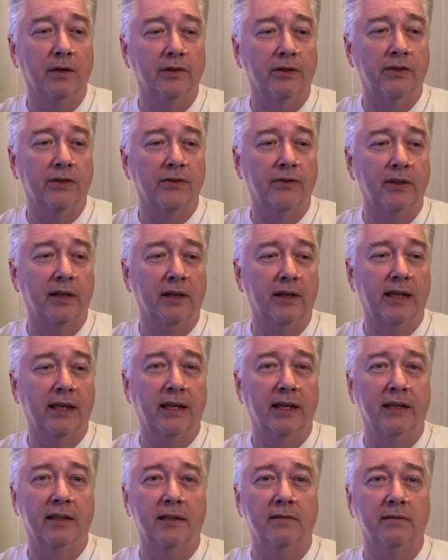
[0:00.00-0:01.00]
Doesn't
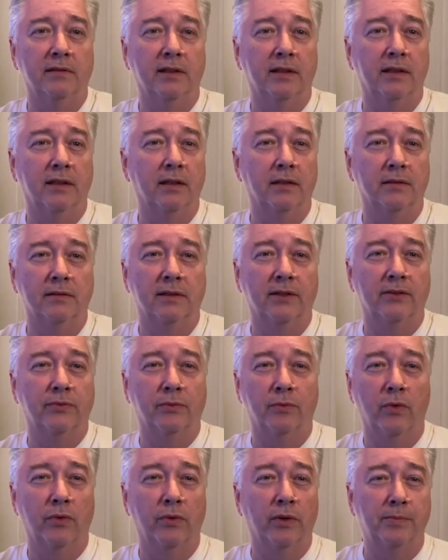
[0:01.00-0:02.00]

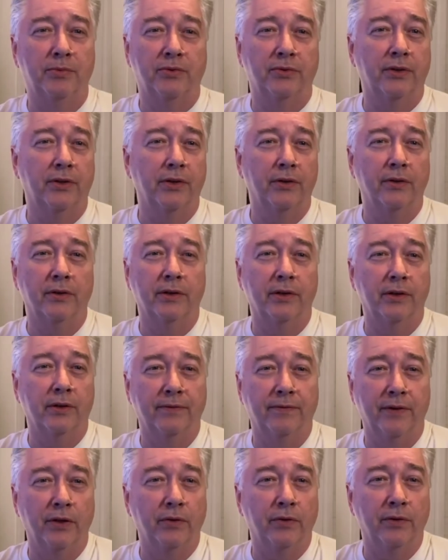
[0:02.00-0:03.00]
won't obscure your
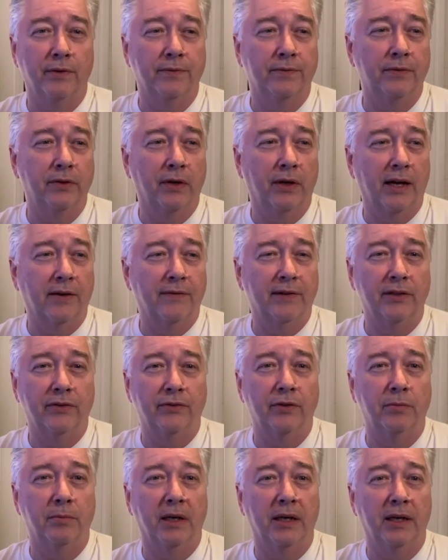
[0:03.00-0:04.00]
view of driving
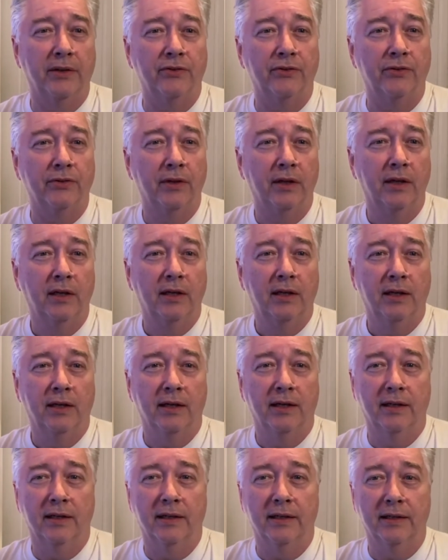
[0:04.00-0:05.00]
too much.
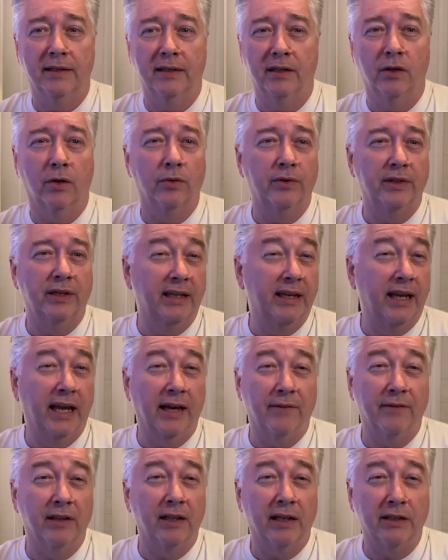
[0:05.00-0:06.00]
You don't need to
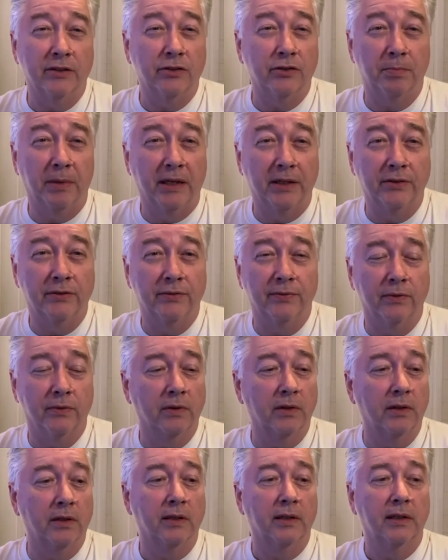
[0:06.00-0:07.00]
have a lot of space
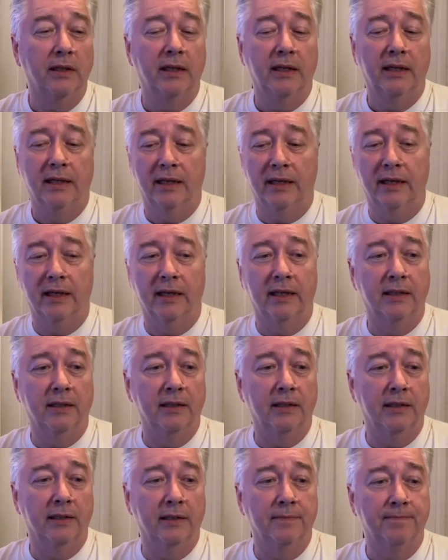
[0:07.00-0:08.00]
for it. And,
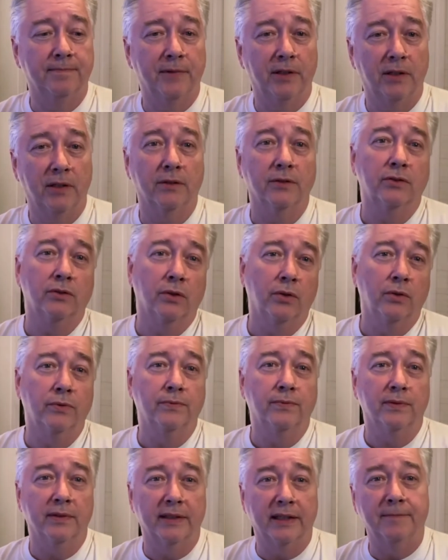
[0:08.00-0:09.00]
so
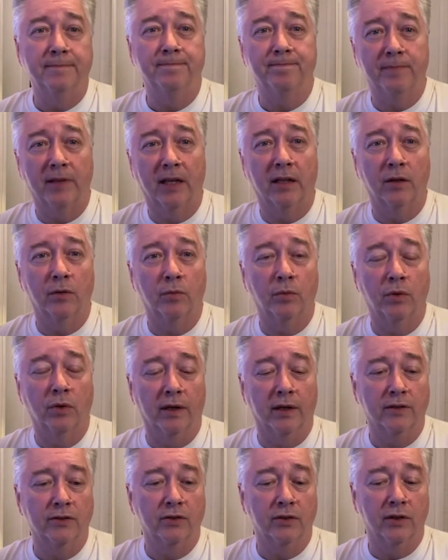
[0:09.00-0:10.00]
hopefully that'll
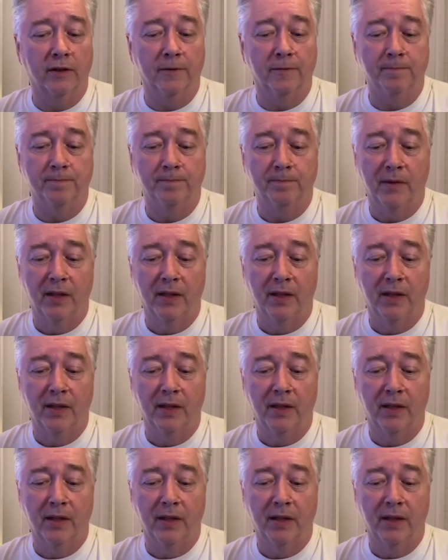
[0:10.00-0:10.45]
work. So